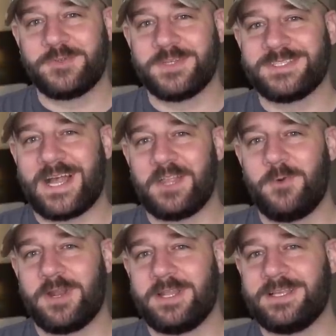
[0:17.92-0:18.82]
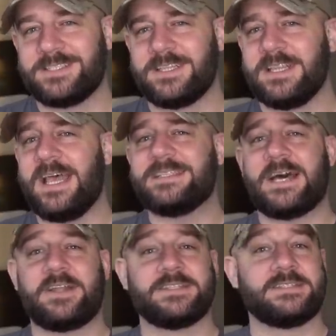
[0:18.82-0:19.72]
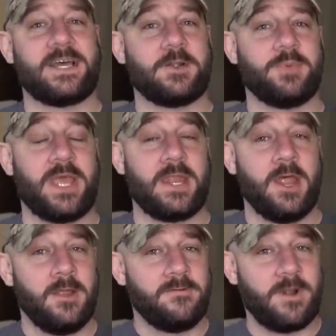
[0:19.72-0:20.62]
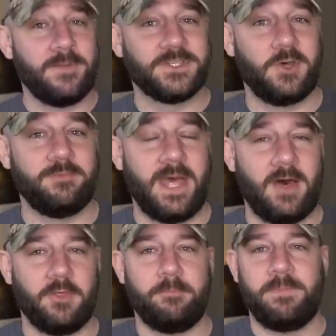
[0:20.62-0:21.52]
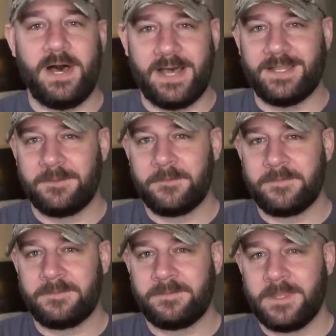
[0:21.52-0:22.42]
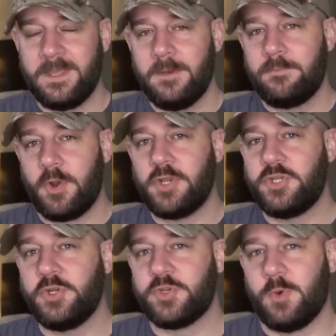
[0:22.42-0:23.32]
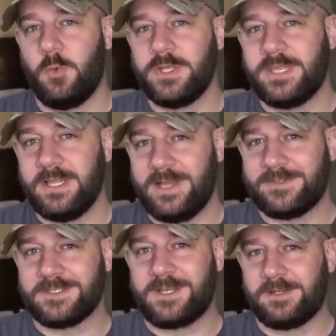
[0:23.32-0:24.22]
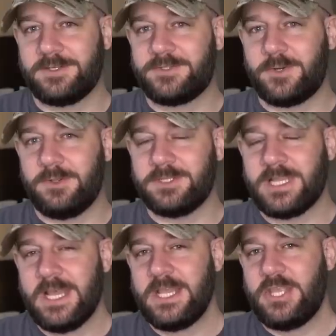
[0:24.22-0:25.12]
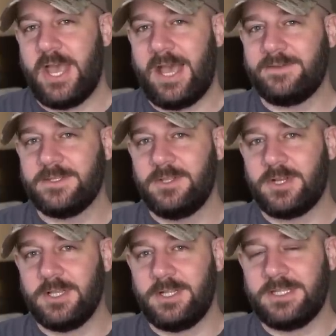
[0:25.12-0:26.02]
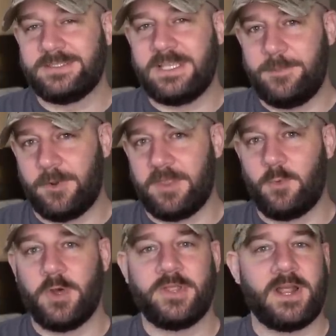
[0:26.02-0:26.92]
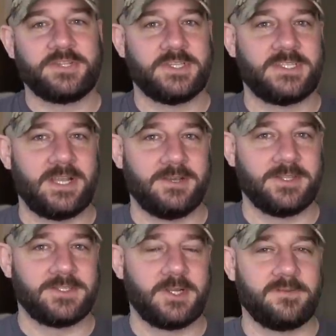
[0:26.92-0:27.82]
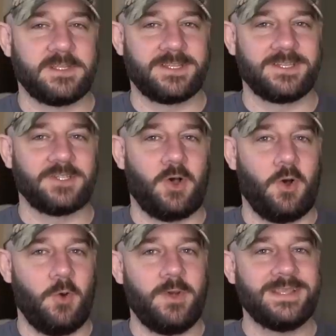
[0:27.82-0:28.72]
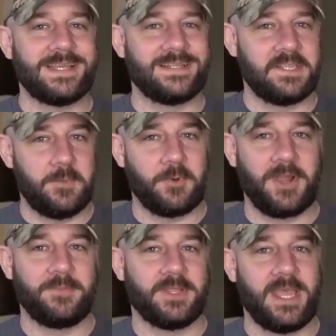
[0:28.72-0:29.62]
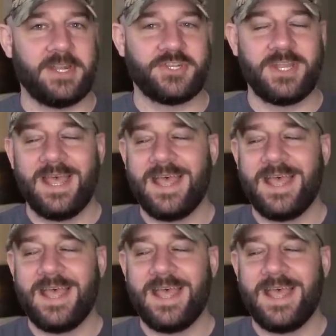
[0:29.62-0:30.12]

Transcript: you exactly what it is, lays out his entire plan from his own mouth. But per usual, with the leftist gun controllers, you have to look a little deeper than what they're actually saying on the surface, because there's always a deeper implication.